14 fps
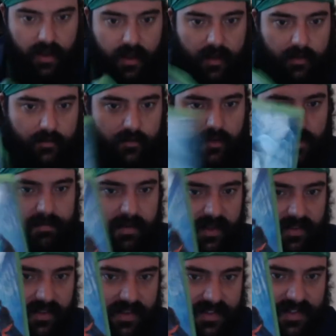Of course,
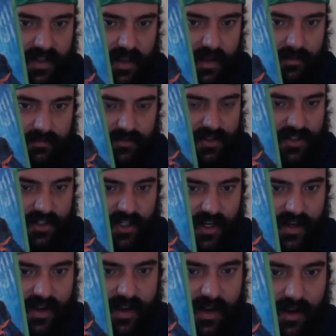picked this up just to
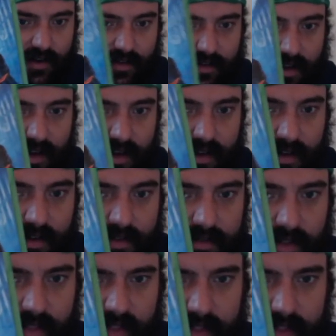check out. I think